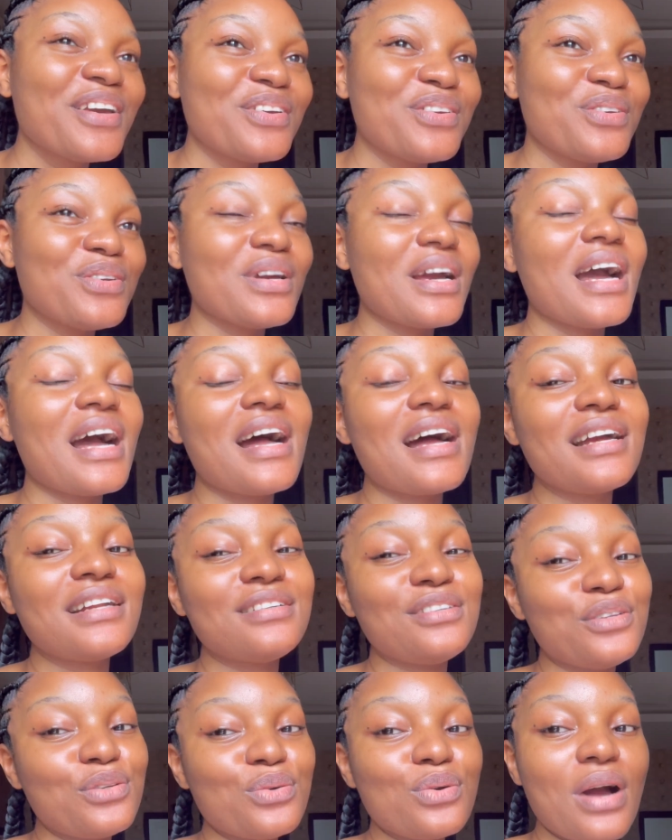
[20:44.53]
you
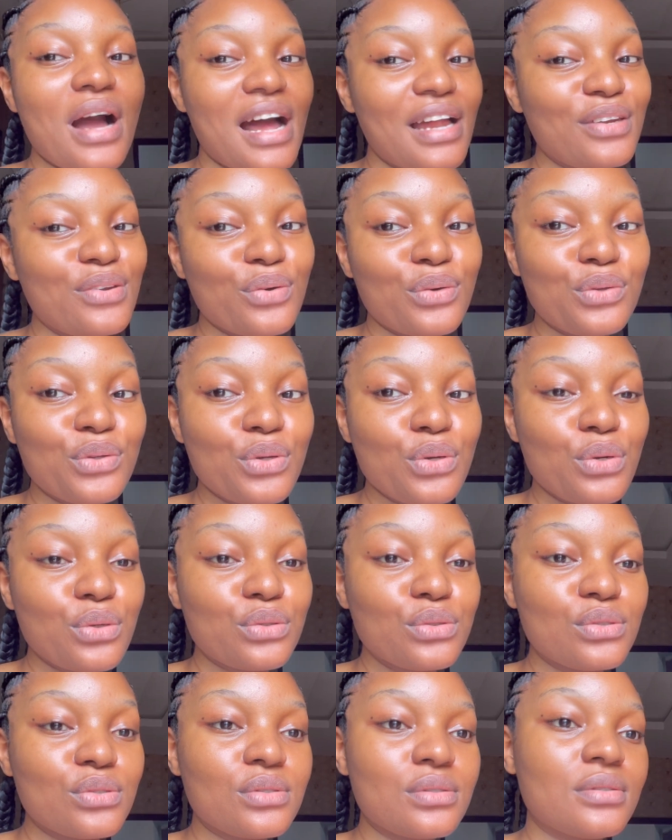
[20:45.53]
can, you know, add
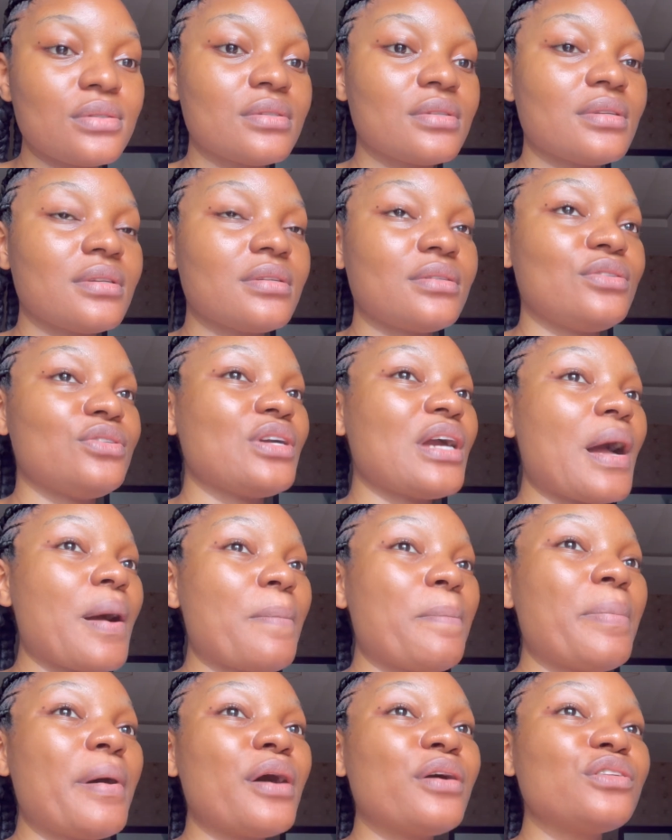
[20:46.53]
onions, you
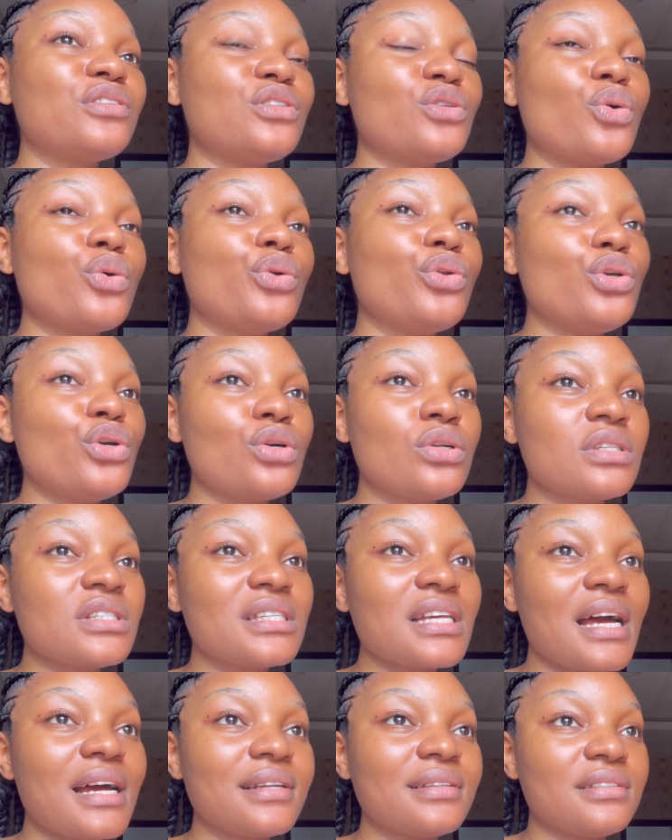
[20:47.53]
can pound onions
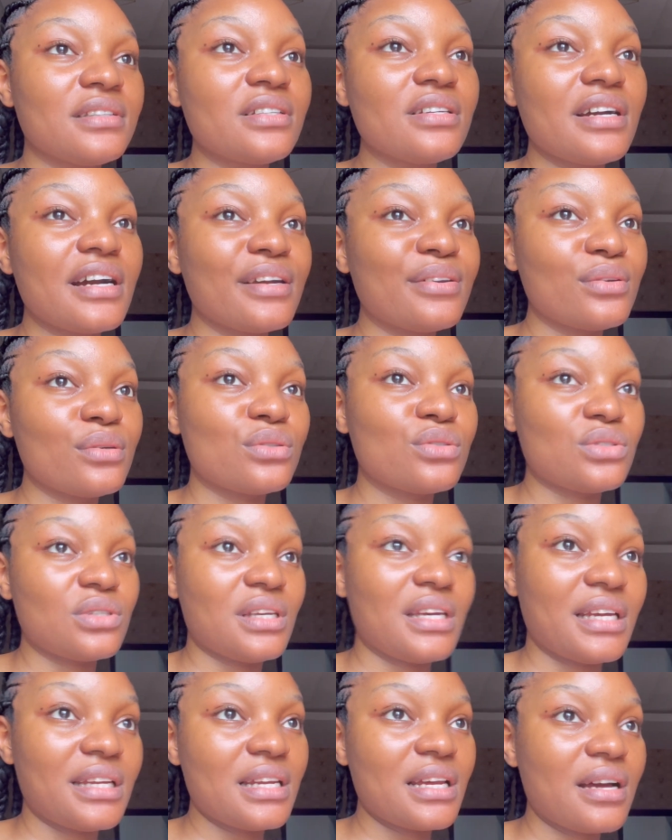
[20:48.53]
and the granules
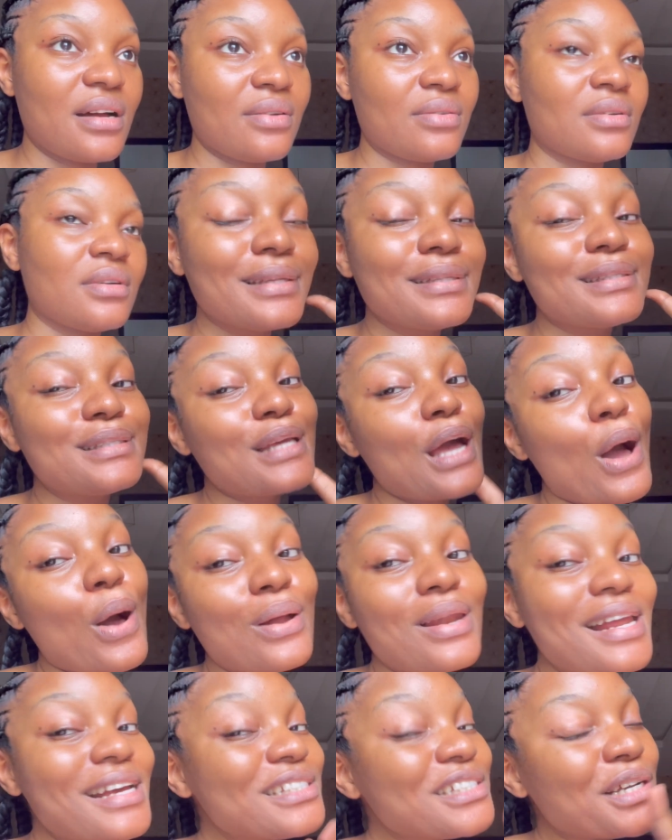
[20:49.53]
together. So
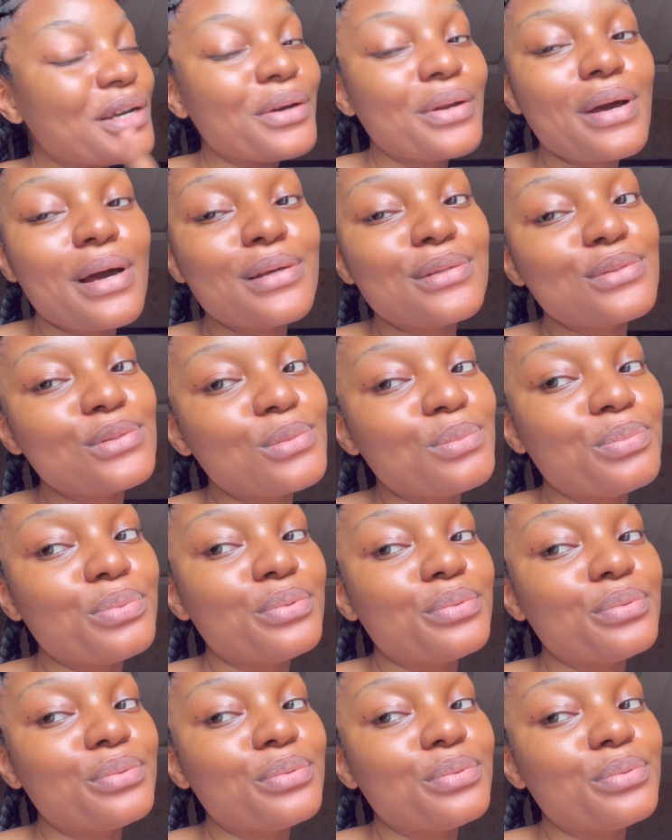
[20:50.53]
let's check on our soup.